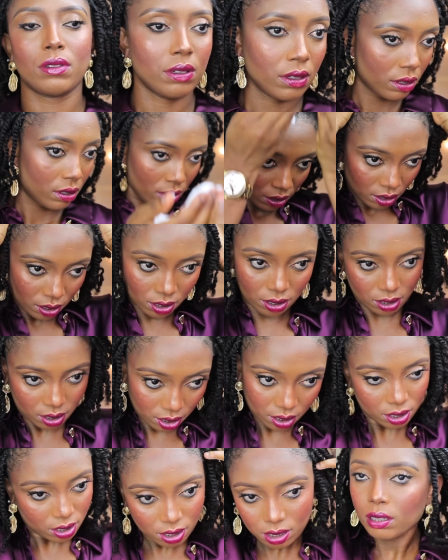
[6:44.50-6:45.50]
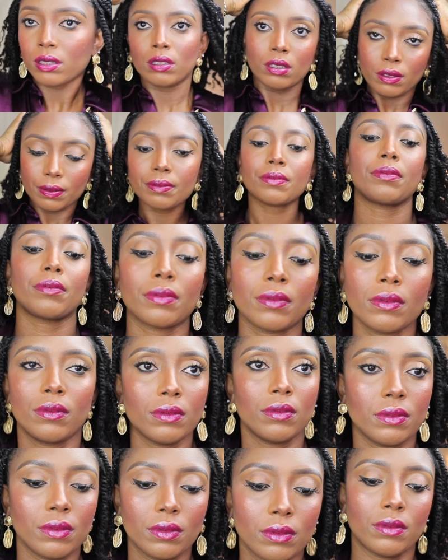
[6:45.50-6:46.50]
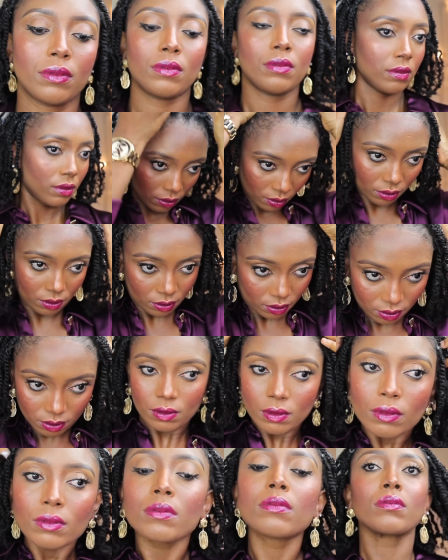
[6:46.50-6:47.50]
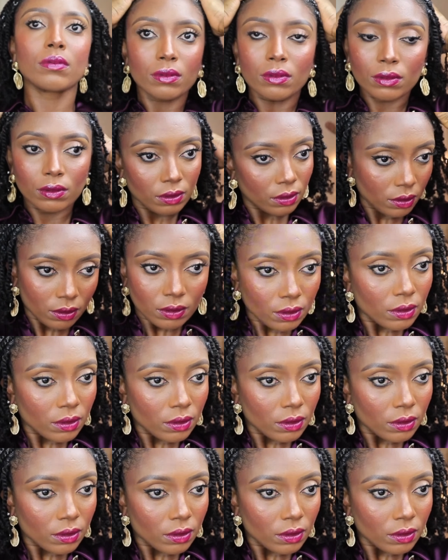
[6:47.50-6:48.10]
that I applied, and then I applied my hair mousse.